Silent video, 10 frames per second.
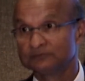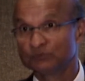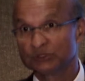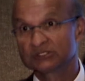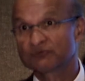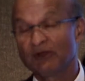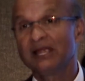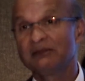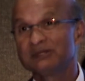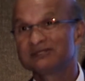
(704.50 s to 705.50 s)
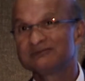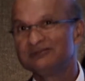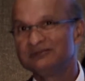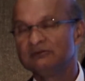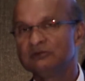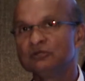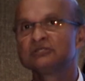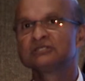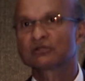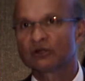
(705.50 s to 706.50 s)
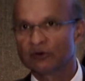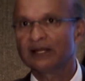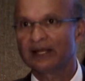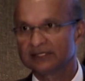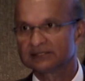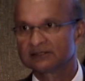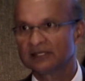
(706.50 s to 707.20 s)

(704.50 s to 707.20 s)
which is fine, but you just got to realize